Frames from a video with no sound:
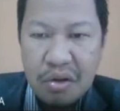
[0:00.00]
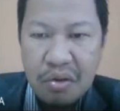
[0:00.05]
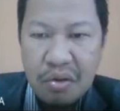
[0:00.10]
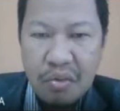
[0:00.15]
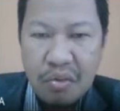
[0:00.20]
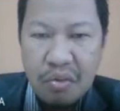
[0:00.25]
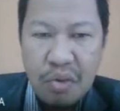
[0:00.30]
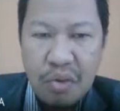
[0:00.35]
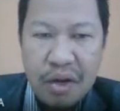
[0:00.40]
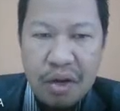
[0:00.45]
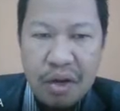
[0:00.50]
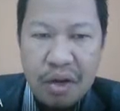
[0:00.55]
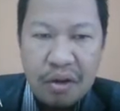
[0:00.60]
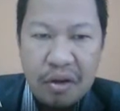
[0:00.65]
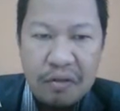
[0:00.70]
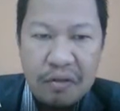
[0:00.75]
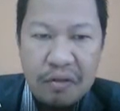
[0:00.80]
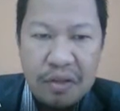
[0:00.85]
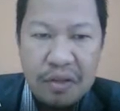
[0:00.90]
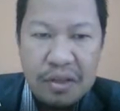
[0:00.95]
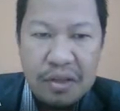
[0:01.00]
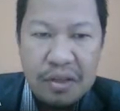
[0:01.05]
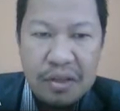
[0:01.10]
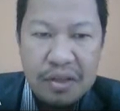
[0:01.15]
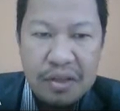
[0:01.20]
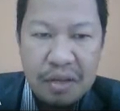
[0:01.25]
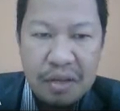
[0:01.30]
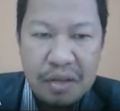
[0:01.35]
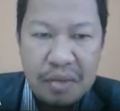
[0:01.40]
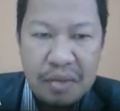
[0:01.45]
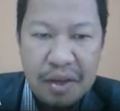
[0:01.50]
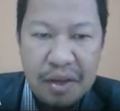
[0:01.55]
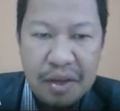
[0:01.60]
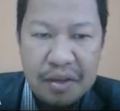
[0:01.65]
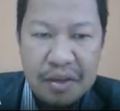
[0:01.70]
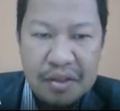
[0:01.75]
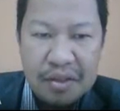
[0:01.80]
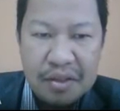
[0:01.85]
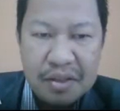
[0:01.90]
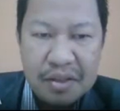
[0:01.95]
one of its
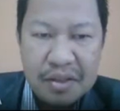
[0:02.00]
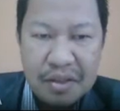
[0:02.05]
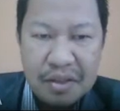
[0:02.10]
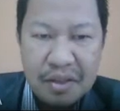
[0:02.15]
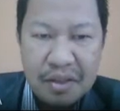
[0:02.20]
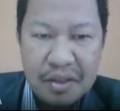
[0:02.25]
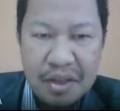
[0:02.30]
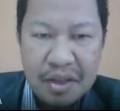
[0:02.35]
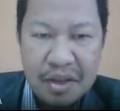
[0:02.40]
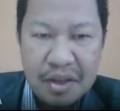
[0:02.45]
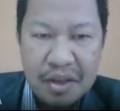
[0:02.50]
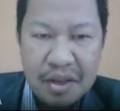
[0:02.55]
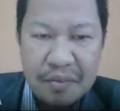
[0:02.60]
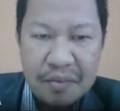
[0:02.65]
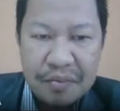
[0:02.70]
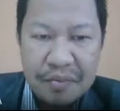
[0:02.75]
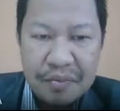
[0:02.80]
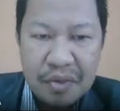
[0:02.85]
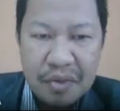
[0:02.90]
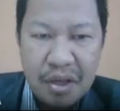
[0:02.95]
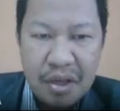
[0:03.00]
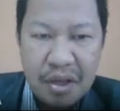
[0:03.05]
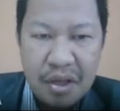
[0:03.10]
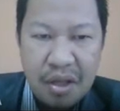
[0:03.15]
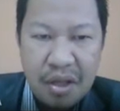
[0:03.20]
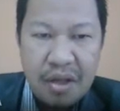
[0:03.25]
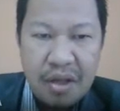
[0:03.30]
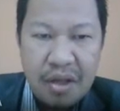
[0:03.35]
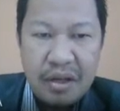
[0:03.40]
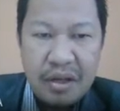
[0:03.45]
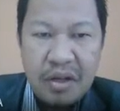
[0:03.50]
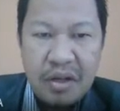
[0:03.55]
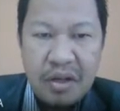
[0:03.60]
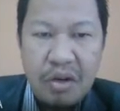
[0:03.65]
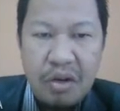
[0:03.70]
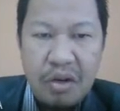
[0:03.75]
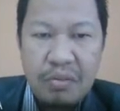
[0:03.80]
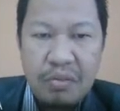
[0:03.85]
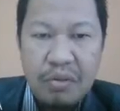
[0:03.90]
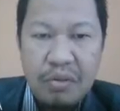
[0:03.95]
sidebands. Okay.
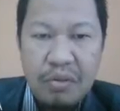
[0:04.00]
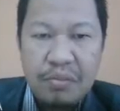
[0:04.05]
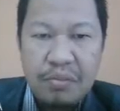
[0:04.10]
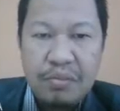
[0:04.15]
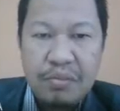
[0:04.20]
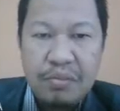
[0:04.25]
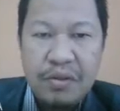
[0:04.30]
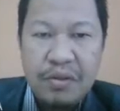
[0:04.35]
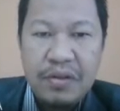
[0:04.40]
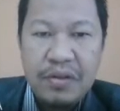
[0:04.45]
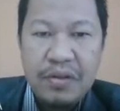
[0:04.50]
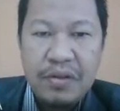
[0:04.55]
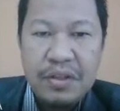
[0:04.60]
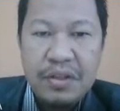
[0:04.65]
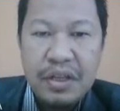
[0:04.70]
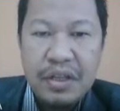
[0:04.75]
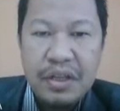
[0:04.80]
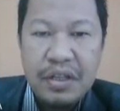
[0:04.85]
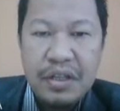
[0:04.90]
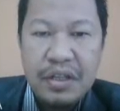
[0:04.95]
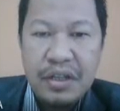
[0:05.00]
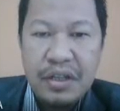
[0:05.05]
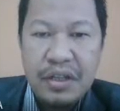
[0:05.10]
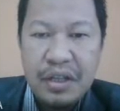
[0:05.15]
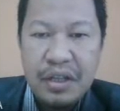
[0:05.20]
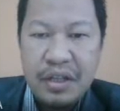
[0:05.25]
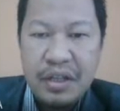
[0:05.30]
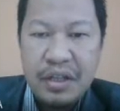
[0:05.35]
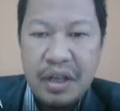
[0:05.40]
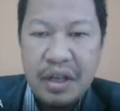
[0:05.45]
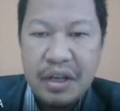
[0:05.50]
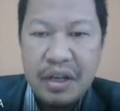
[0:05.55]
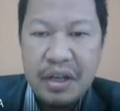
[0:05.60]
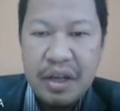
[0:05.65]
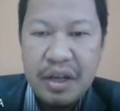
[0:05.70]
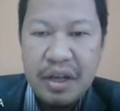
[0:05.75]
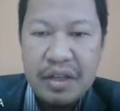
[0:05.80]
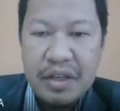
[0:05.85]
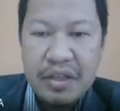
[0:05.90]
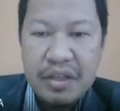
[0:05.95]
Recall from previous section that the carrier
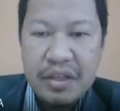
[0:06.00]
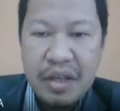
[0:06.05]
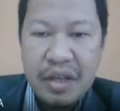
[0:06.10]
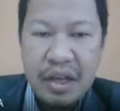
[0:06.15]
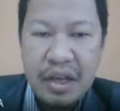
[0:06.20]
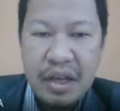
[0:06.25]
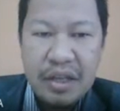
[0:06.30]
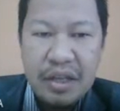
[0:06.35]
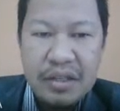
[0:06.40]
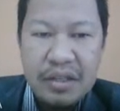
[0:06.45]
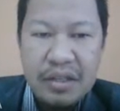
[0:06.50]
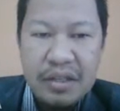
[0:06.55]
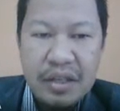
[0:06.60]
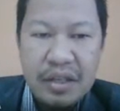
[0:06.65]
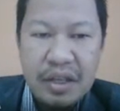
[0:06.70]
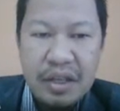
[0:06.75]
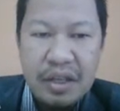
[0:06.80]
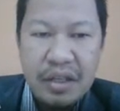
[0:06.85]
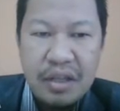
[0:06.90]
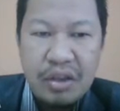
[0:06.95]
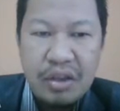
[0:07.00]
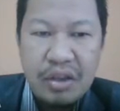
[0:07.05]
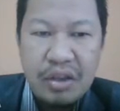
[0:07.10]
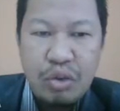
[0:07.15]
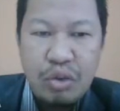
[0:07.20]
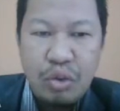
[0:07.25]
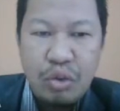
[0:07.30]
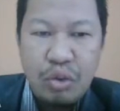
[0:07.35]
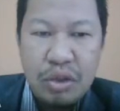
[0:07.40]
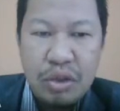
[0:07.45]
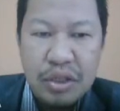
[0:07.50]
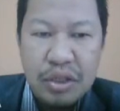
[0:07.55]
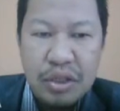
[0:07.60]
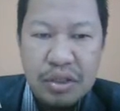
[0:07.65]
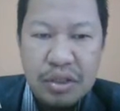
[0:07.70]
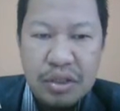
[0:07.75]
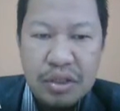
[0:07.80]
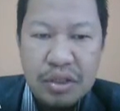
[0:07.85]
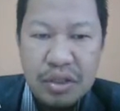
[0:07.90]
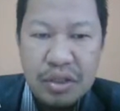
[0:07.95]
has at least
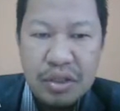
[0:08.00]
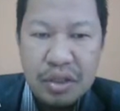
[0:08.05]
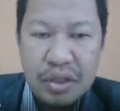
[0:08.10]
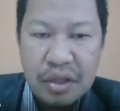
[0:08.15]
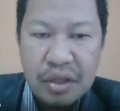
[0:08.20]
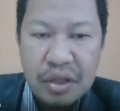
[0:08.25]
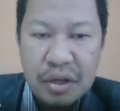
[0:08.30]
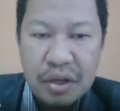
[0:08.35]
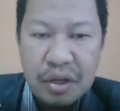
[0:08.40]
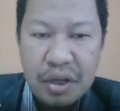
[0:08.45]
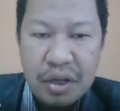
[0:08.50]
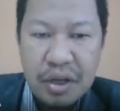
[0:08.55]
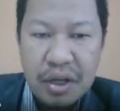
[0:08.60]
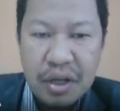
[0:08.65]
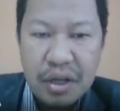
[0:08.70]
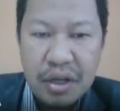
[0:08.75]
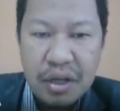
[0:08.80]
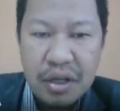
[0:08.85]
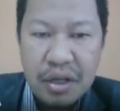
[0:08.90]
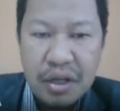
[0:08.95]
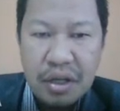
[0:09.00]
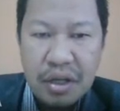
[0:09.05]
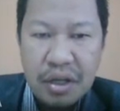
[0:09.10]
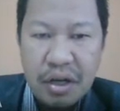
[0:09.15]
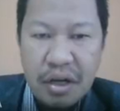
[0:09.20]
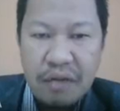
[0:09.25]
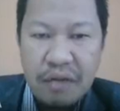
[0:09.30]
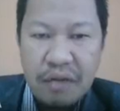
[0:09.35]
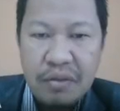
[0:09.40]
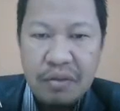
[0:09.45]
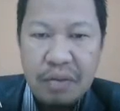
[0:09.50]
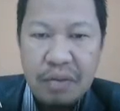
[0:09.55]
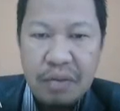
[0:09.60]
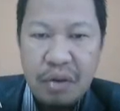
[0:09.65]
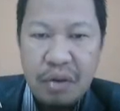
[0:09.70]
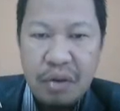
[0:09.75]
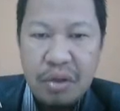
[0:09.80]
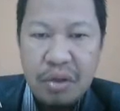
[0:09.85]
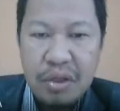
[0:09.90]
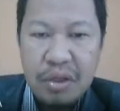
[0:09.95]
2/3, okay, of the
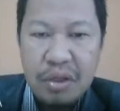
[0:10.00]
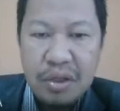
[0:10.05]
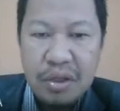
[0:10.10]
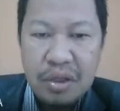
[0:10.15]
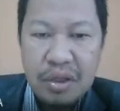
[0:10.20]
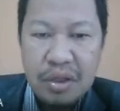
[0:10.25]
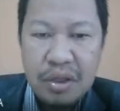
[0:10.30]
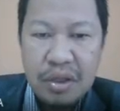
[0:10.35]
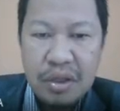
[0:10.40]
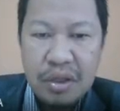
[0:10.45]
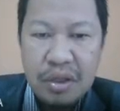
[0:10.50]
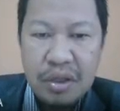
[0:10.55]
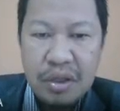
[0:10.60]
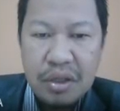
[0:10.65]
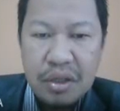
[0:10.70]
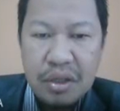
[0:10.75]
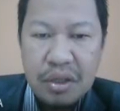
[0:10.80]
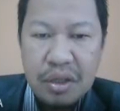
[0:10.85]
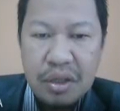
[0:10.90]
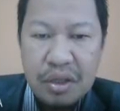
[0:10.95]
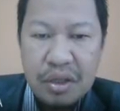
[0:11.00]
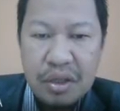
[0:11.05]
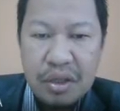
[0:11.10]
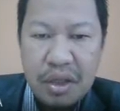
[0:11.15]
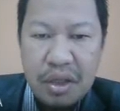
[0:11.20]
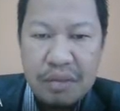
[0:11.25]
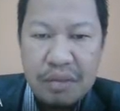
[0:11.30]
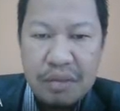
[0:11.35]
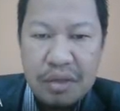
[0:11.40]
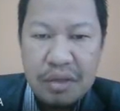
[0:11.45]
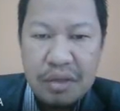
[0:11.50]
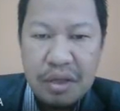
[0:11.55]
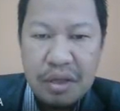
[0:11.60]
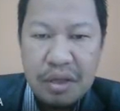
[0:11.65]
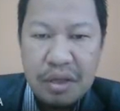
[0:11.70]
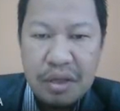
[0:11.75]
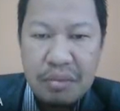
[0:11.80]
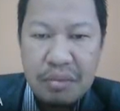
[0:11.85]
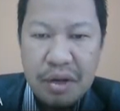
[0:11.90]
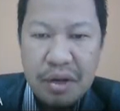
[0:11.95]
power in the AM
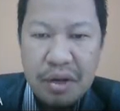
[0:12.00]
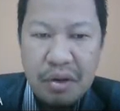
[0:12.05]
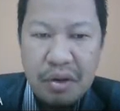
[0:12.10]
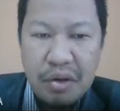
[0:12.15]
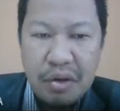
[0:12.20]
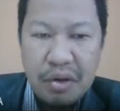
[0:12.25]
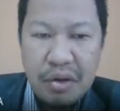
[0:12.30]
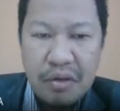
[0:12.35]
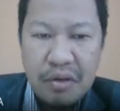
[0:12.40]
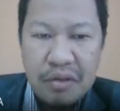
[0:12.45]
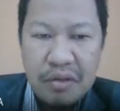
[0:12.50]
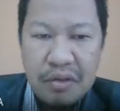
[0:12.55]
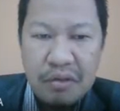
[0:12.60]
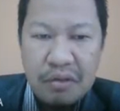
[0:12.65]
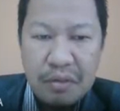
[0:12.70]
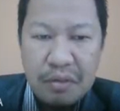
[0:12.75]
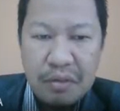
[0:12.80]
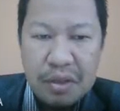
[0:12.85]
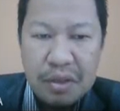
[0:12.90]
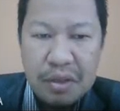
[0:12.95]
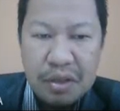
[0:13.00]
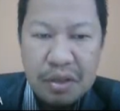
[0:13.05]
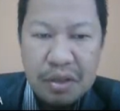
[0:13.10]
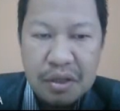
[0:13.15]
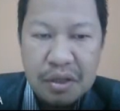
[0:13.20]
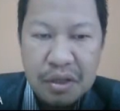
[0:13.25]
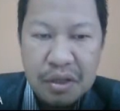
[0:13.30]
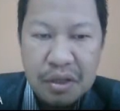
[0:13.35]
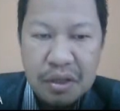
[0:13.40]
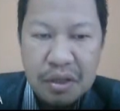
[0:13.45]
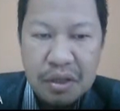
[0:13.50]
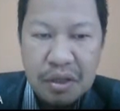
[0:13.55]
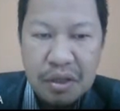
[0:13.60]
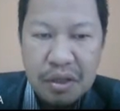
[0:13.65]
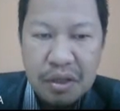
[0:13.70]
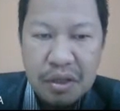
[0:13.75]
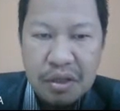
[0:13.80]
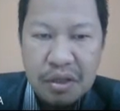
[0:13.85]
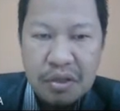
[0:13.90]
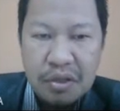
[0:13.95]
signal, but none of the information.
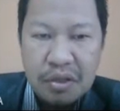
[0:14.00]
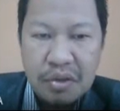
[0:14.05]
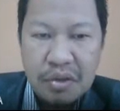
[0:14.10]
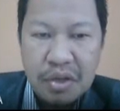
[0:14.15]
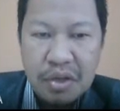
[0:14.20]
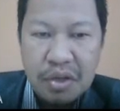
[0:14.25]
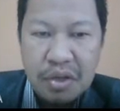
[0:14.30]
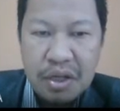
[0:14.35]
So the